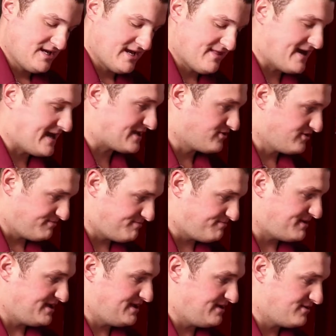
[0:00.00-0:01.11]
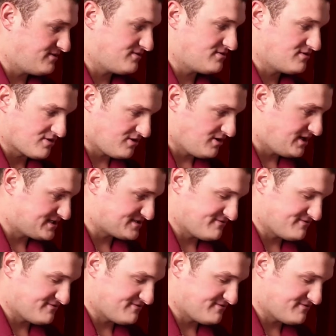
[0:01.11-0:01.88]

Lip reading: and that could be the cause